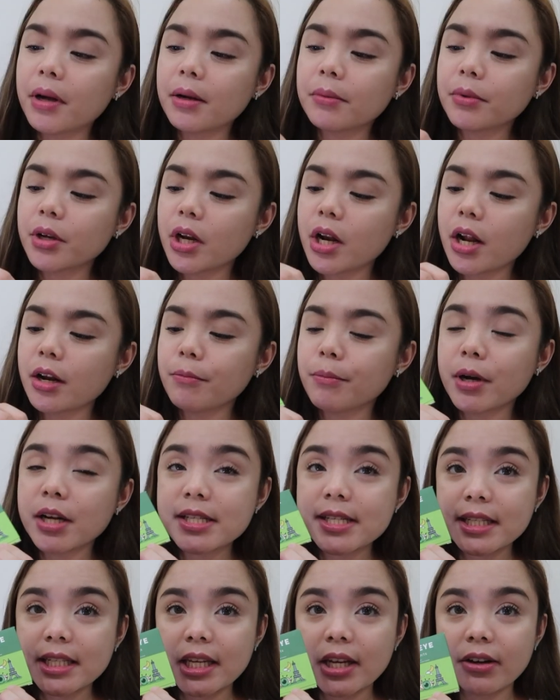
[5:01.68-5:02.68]
but I'm gonna
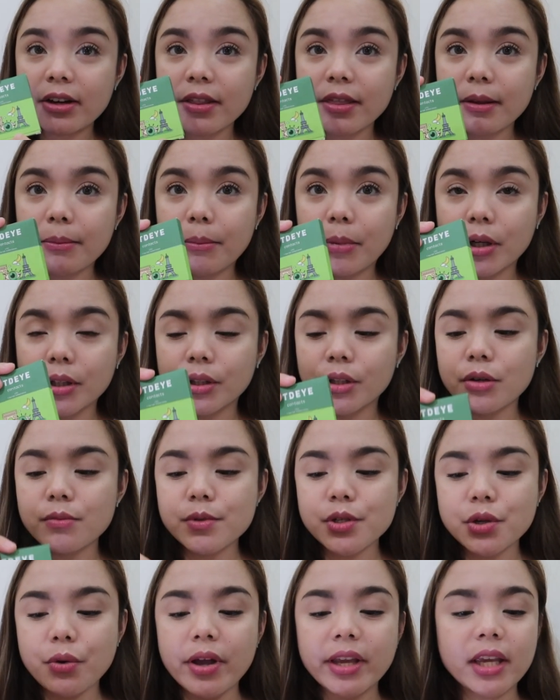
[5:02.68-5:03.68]
unbox it here at the
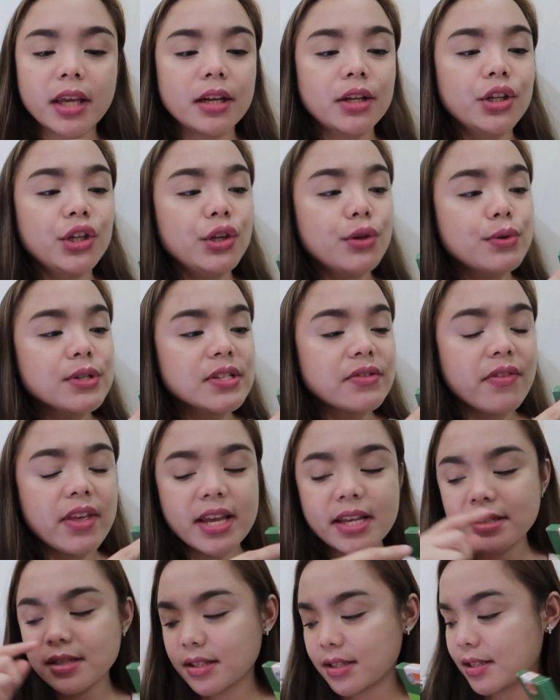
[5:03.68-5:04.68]
bottom so I can use
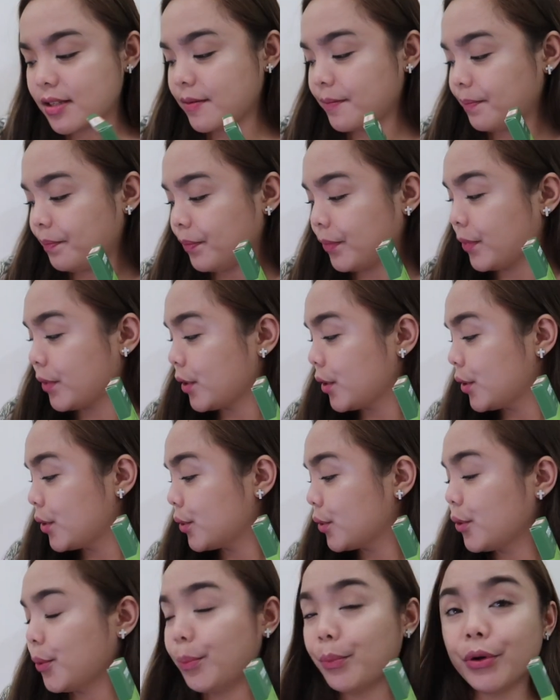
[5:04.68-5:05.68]
this
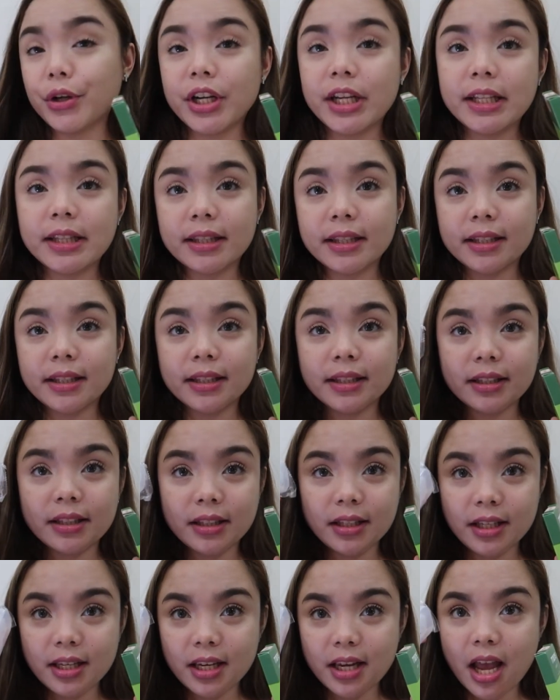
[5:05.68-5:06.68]
to put it
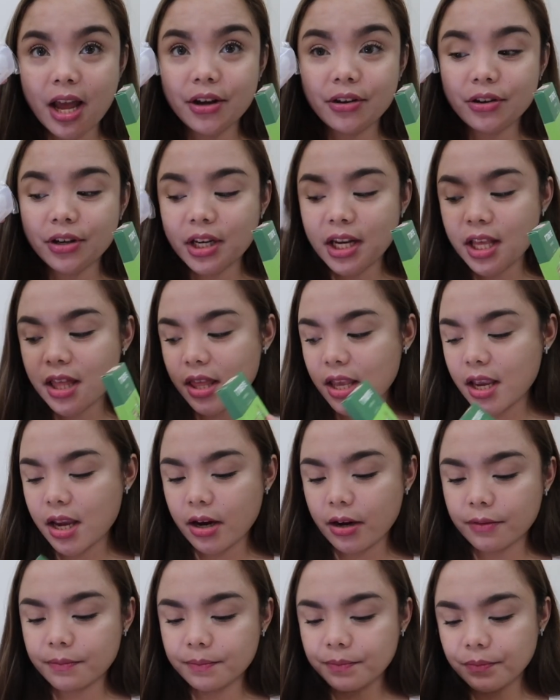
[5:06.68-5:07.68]
underneath
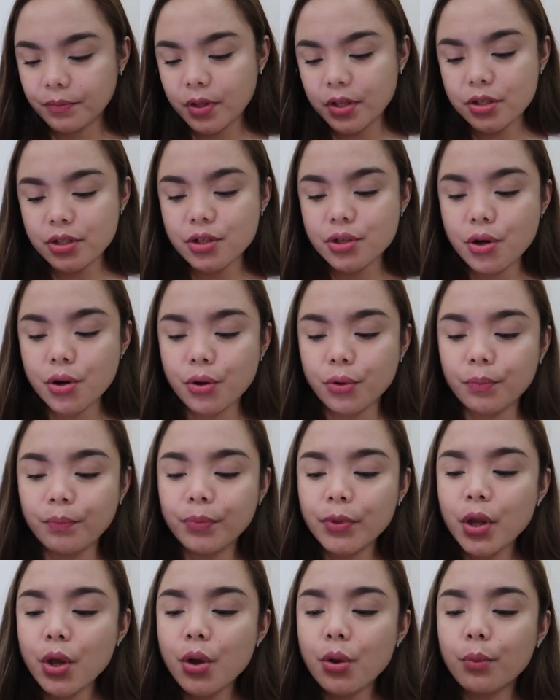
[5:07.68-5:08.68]
here. So
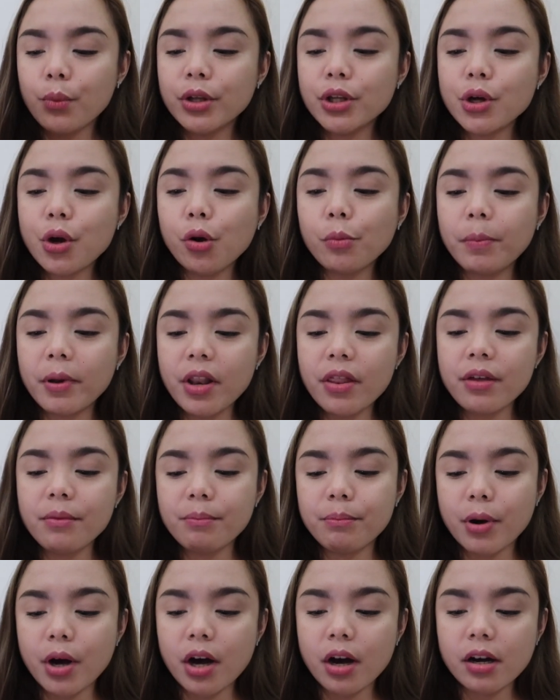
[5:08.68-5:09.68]
when you open
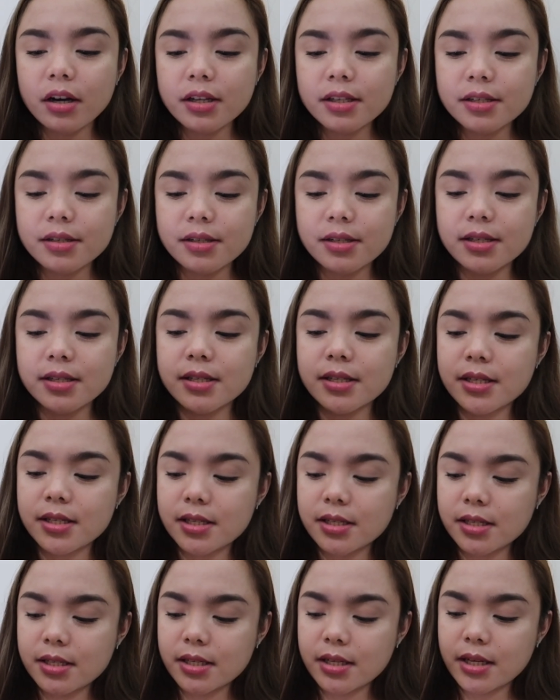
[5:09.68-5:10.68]
the
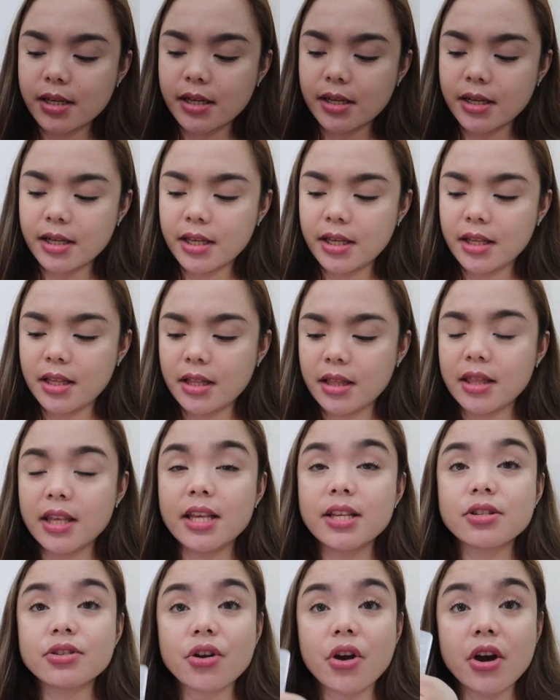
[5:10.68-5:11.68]
box,
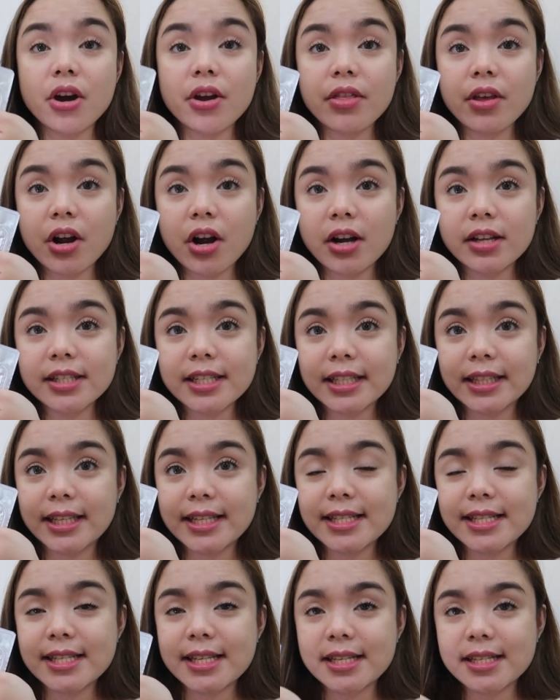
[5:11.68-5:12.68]
these are the contact
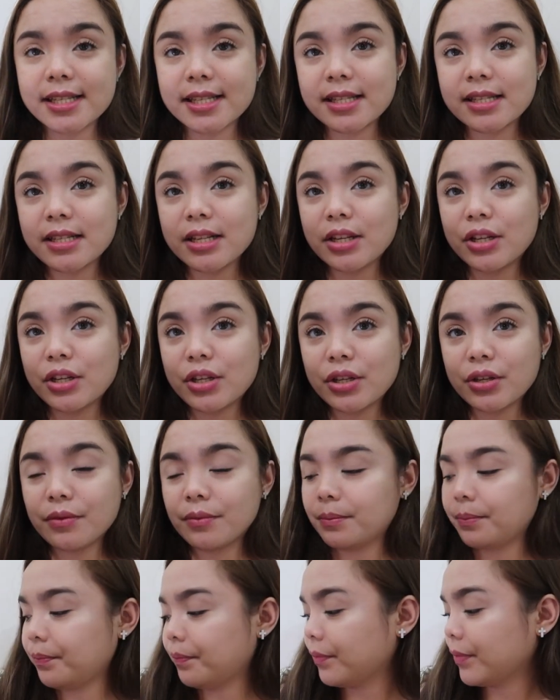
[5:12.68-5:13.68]
lenses,
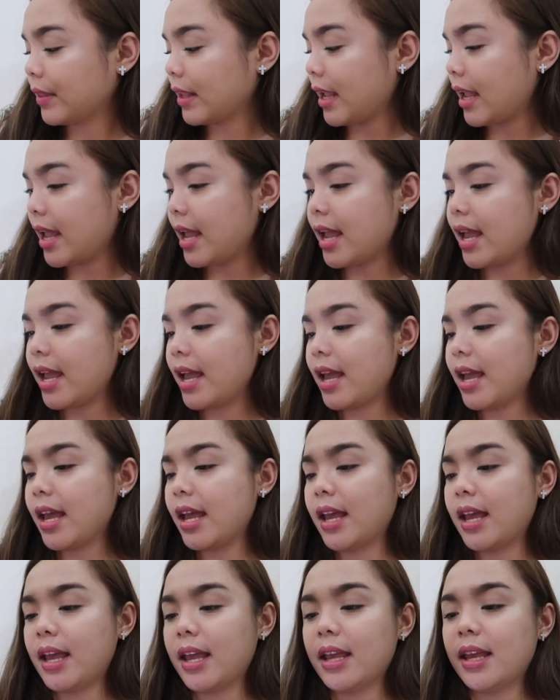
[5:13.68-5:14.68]

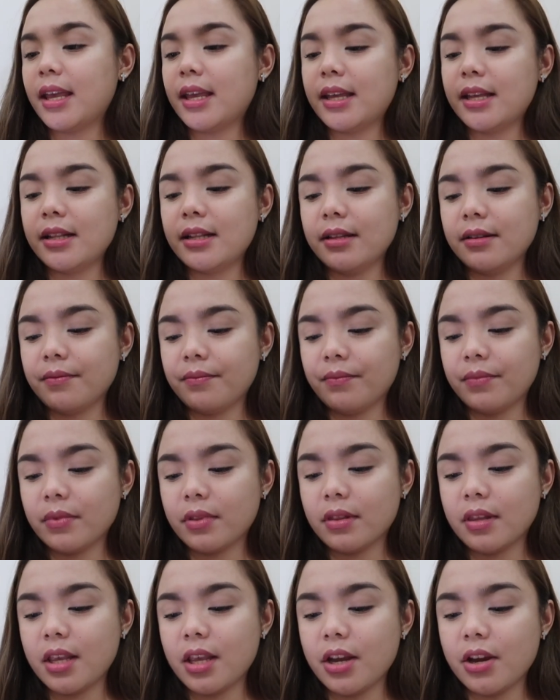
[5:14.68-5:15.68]
and
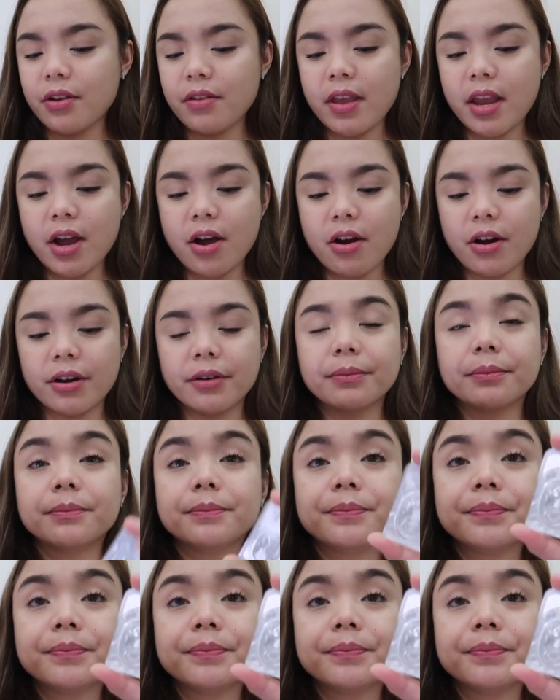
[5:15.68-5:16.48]
here they are.